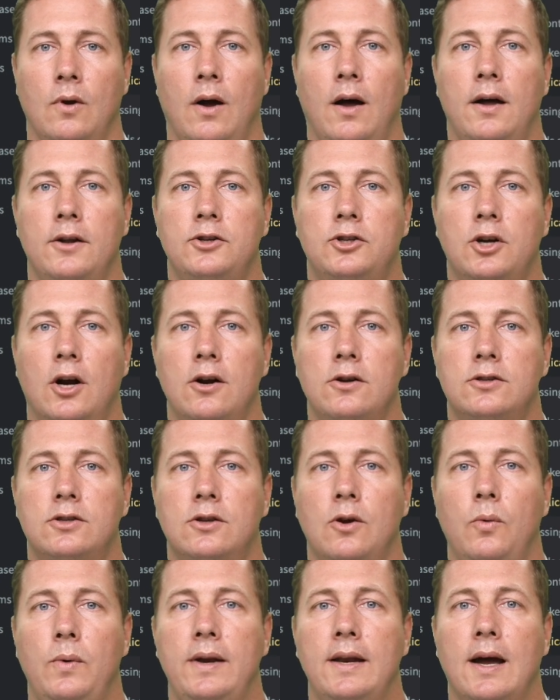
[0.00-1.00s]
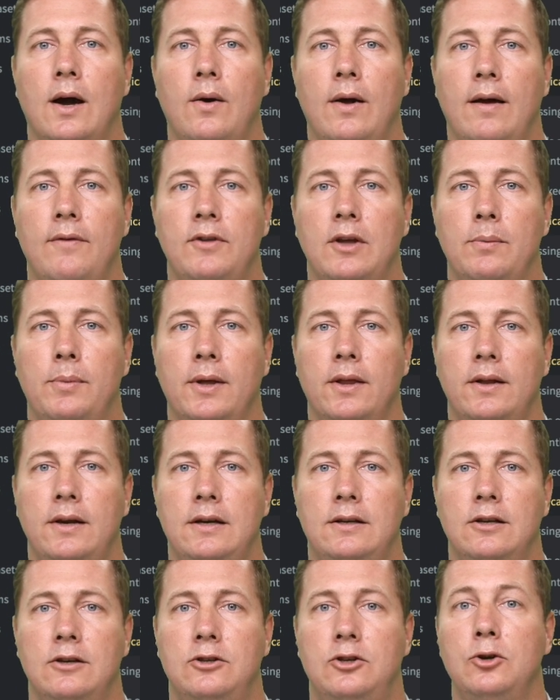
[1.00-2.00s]
On charts, we now have the ability
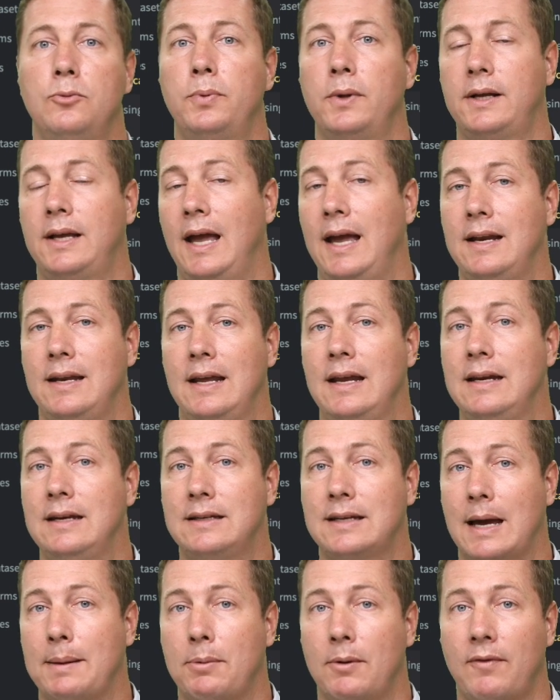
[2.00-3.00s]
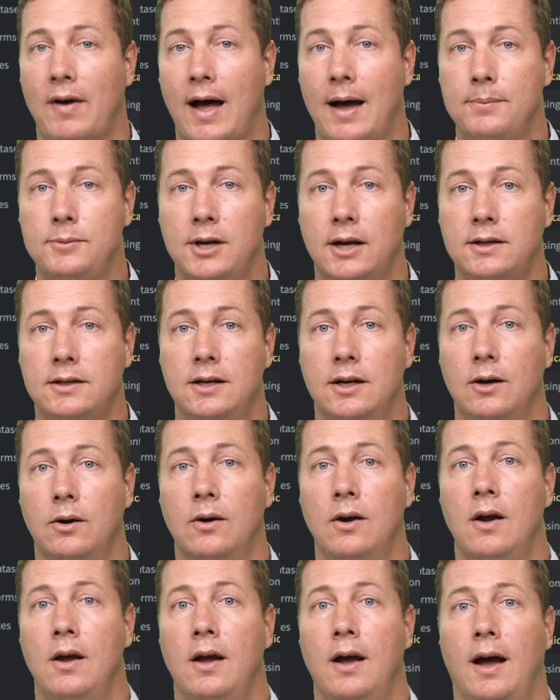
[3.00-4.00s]
to duplicate any type of object
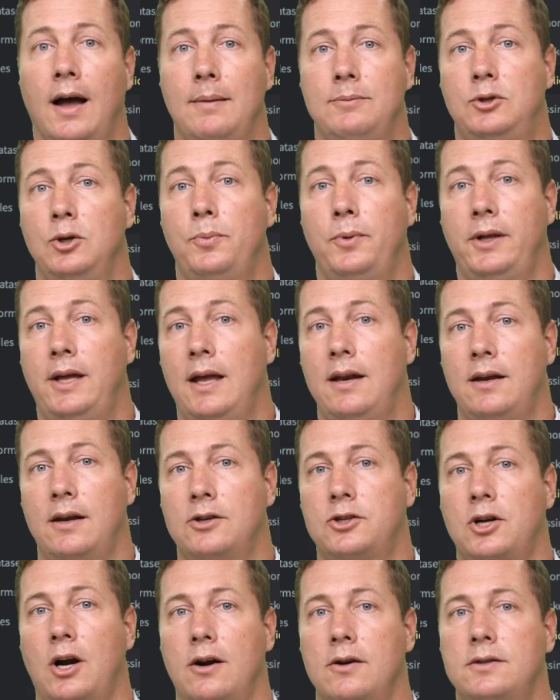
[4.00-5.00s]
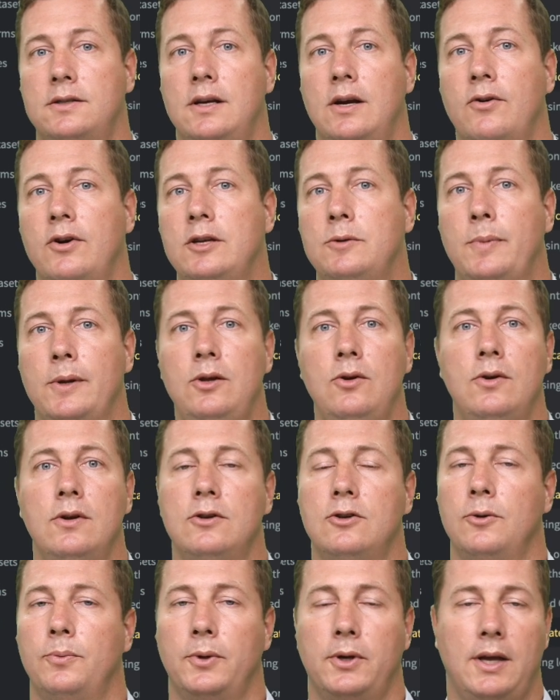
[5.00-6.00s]
here. I'm duplicating a chart series, but you
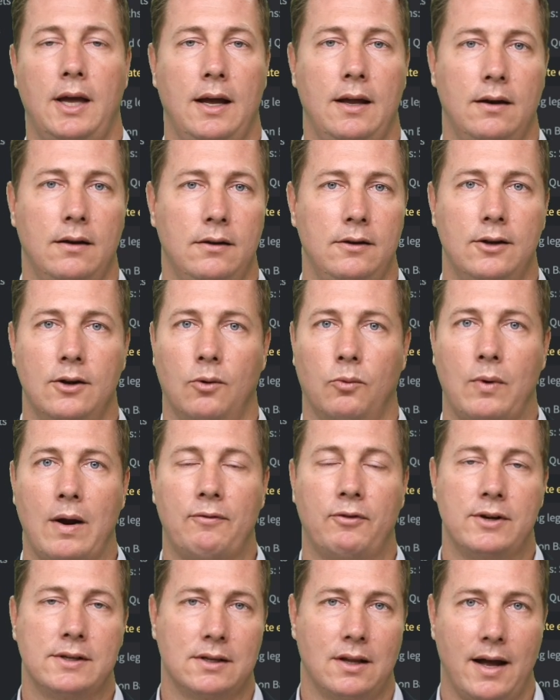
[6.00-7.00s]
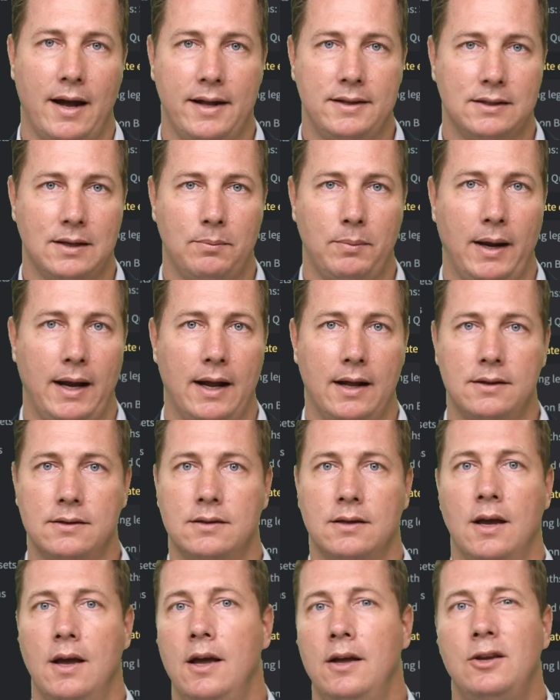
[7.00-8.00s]
can duplicate, reference lines and bands.